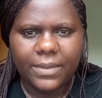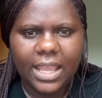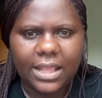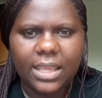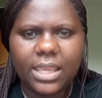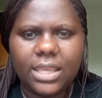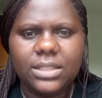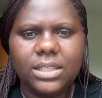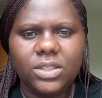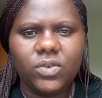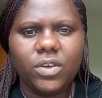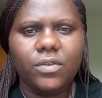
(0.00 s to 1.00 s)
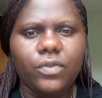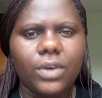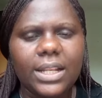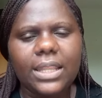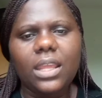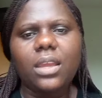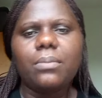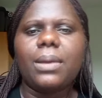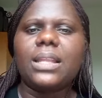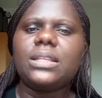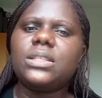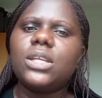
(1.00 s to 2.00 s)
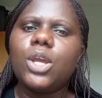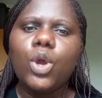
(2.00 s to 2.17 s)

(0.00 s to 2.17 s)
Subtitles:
I think it's a straightforward thing, but